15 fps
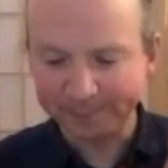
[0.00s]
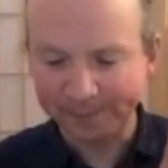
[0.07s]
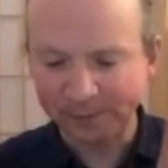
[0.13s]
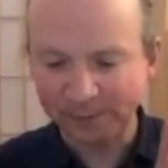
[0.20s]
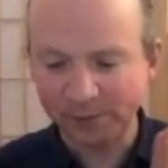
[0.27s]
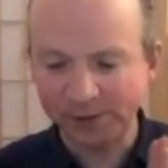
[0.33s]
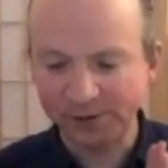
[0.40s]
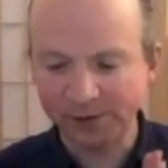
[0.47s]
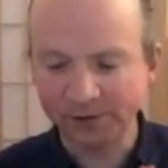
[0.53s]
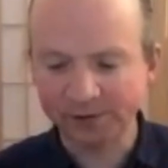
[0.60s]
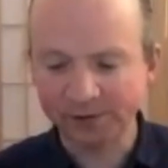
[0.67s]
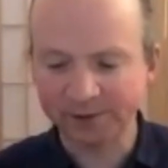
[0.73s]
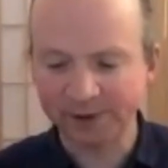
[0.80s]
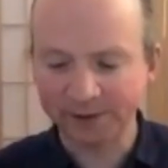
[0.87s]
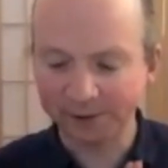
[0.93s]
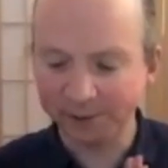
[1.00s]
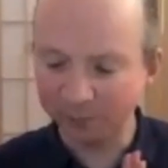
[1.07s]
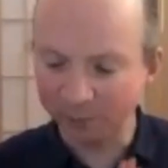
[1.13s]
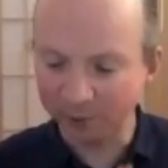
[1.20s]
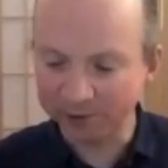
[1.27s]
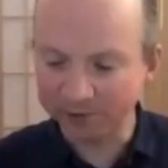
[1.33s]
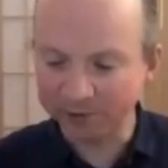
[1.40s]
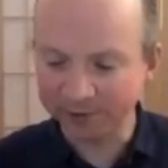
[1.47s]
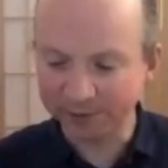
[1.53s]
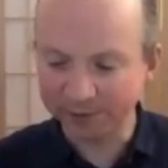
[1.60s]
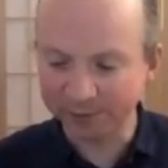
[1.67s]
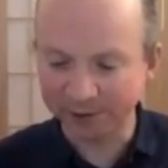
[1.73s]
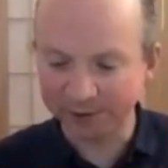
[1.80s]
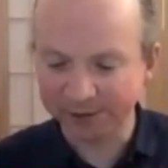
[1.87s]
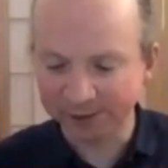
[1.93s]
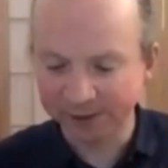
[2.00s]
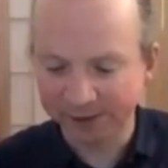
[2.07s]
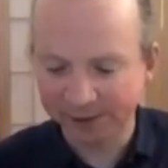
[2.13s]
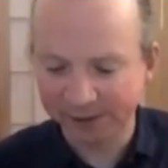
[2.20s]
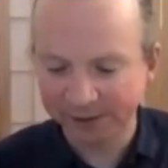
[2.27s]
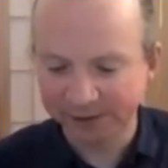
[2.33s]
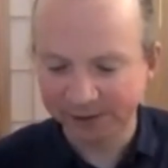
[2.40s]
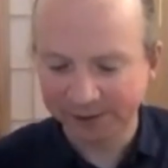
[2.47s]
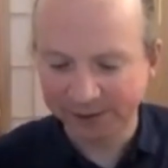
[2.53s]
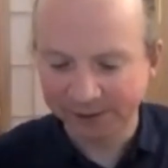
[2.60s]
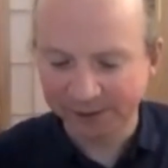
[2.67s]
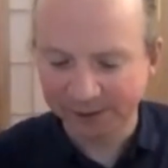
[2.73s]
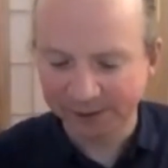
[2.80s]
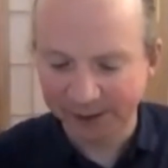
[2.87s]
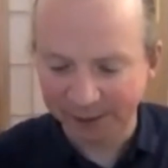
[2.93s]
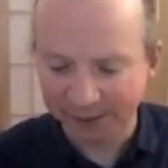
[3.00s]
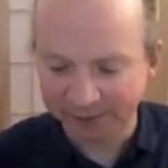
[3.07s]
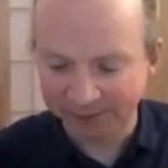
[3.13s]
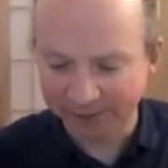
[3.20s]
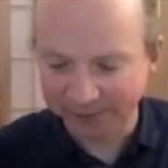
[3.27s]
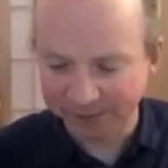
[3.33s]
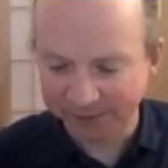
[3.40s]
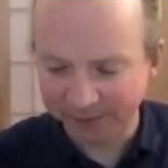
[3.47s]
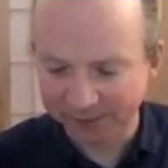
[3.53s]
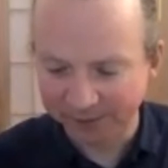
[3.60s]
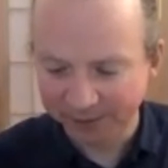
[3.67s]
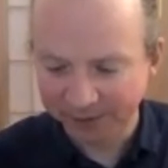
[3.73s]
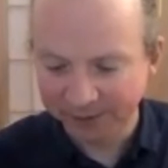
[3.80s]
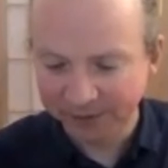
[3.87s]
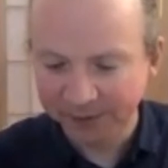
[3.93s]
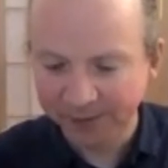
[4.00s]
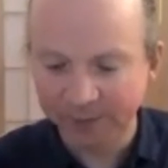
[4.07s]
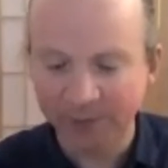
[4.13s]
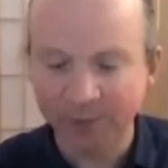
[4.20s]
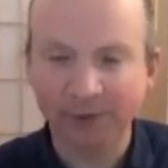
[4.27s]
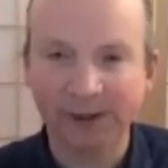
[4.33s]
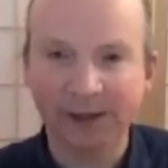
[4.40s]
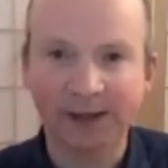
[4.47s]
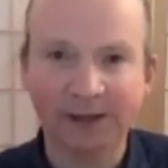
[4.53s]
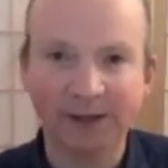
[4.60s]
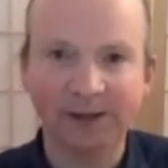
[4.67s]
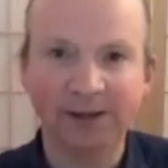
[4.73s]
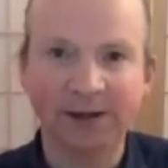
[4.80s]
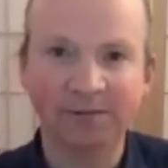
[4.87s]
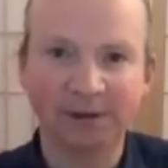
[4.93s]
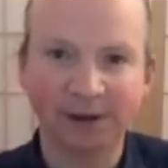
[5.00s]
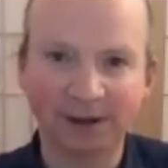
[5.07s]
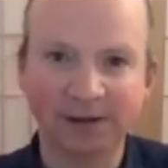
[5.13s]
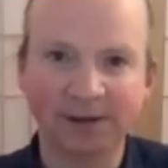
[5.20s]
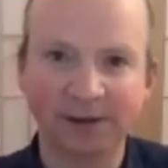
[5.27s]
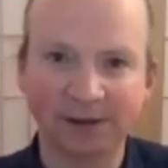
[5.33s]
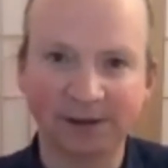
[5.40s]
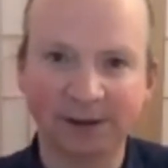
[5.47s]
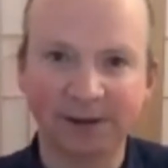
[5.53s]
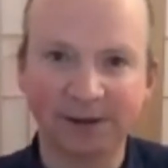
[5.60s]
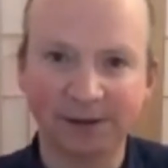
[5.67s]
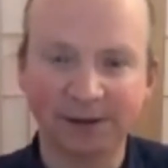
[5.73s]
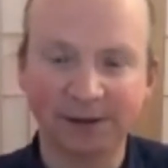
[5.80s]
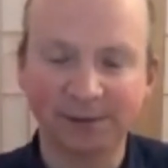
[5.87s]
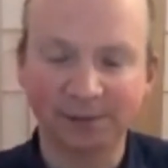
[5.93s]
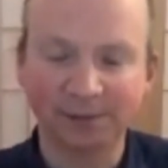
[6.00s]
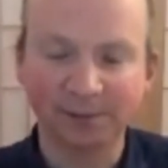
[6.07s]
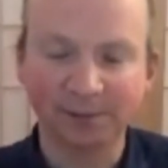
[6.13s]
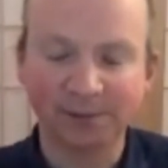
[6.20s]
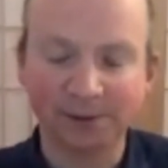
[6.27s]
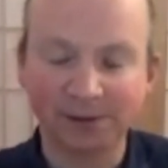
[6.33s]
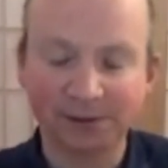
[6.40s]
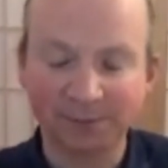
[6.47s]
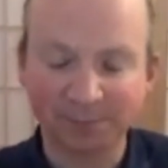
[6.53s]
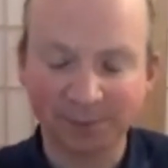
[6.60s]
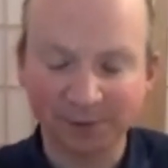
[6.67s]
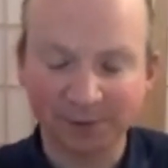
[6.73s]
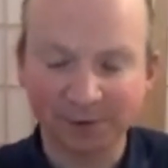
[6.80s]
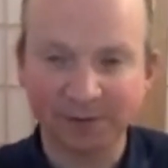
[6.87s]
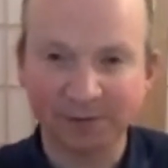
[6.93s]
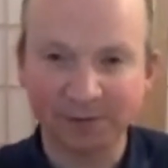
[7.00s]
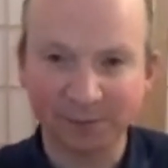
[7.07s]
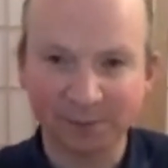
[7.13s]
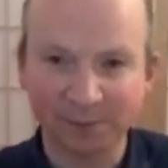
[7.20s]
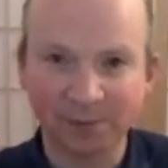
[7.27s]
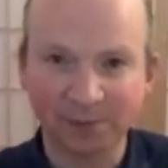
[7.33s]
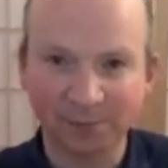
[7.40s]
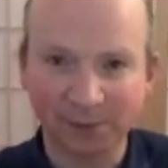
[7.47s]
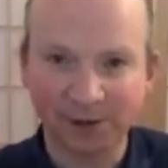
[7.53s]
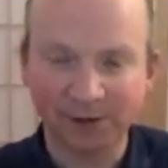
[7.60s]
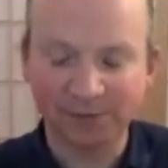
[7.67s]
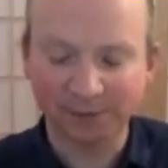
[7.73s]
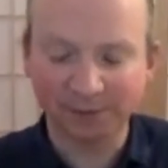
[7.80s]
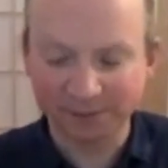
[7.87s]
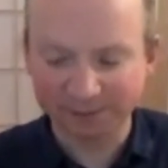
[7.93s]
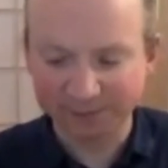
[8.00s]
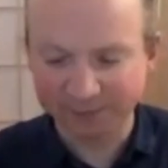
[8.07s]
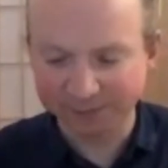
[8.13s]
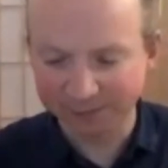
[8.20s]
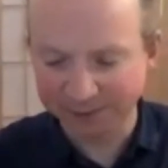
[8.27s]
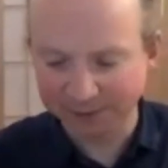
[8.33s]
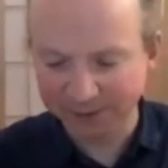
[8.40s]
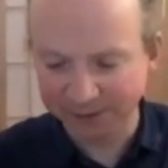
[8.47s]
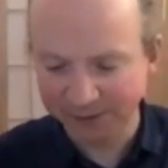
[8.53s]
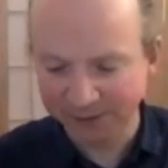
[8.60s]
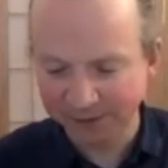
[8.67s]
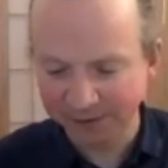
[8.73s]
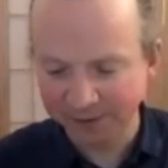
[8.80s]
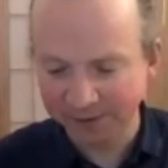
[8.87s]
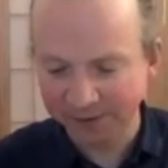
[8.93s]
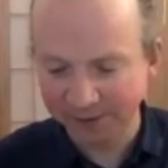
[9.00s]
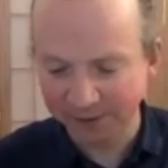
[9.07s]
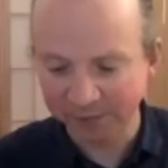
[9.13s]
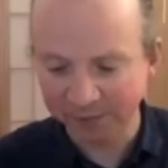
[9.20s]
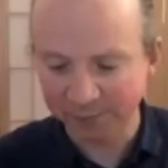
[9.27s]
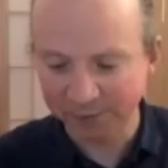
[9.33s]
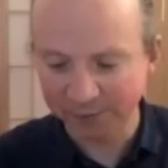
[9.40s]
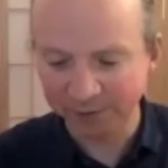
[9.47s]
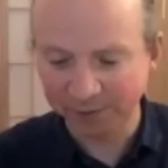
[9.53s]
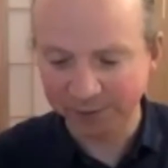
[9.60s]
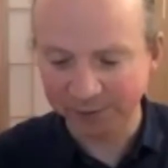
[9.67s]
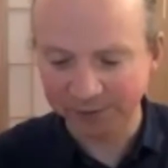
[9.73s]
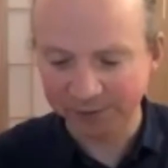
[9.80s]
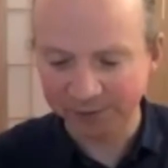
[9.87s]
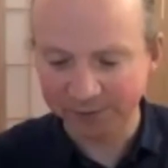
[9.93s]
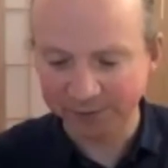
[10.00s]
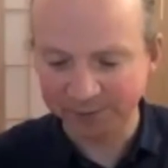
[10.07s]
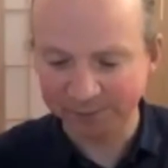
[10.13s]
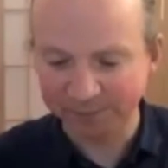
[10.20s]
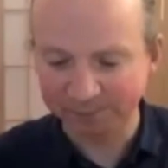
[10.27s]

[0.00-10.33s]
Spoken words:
We're not directly watching the breath. However, we will indirectly or experience all the benefits of breathing meditation.